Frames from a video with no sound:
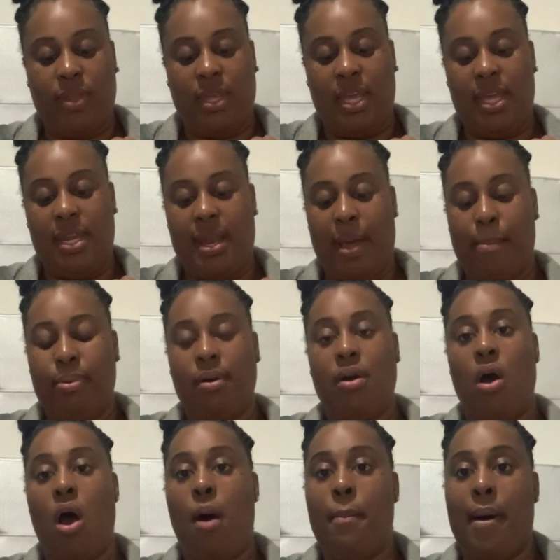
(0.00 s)
and I put
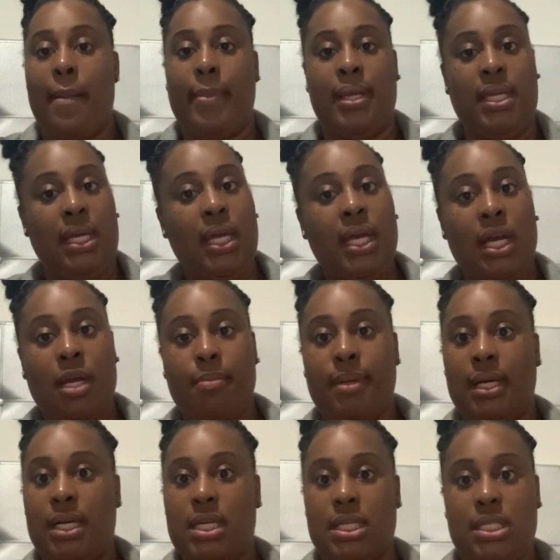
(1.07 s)
all my money in here
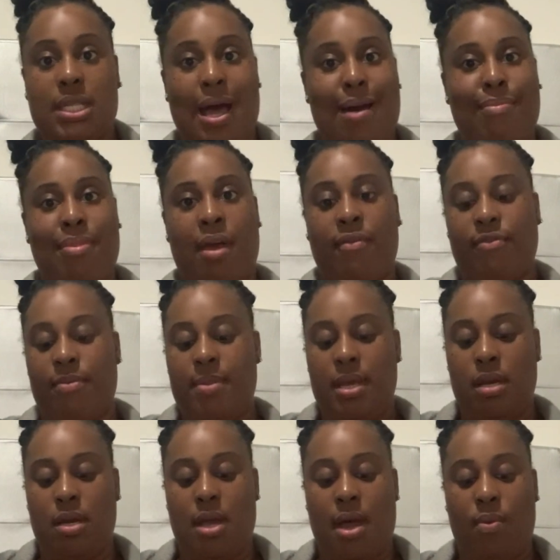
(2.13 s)
because I'm not from
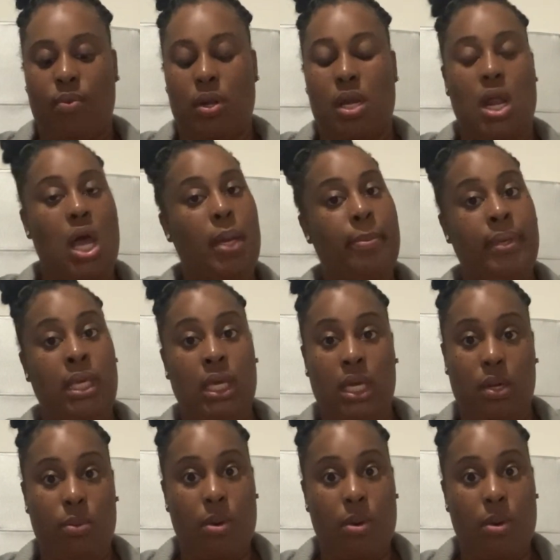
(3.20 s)
here. I will not be getting